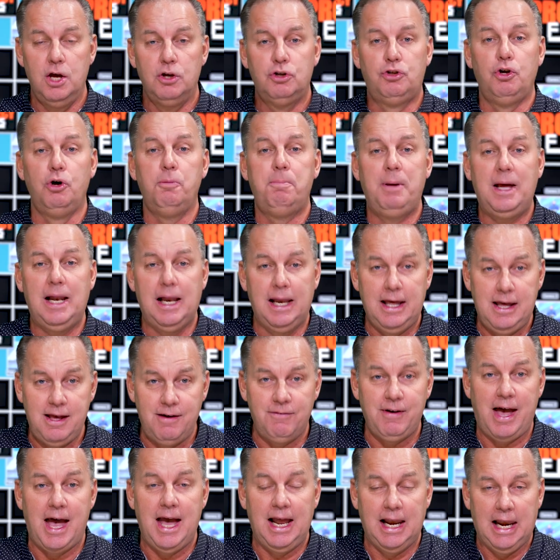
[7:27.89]
to
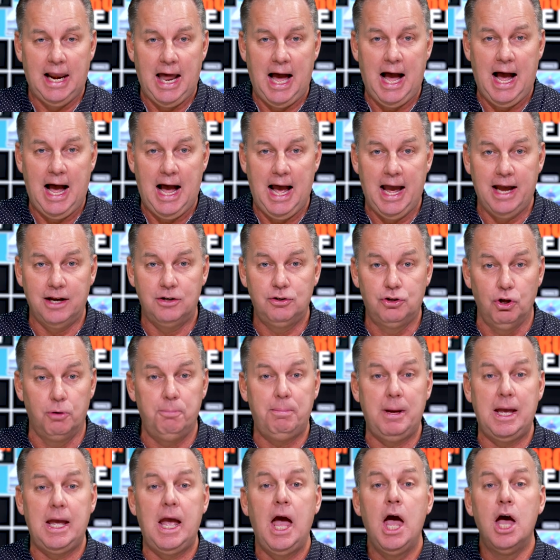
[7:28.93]
believe a lie, to
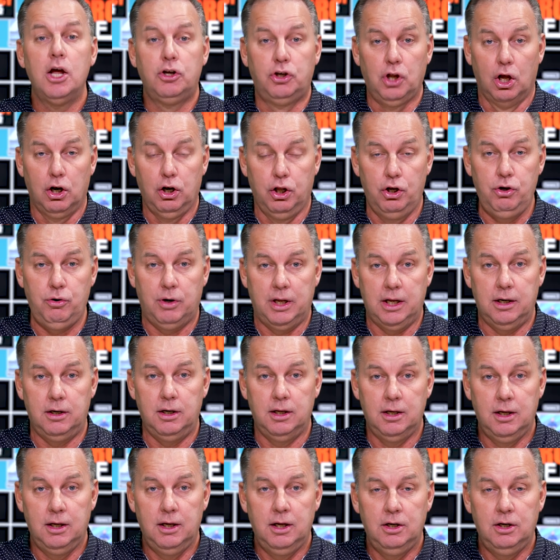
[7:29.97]
be deluded,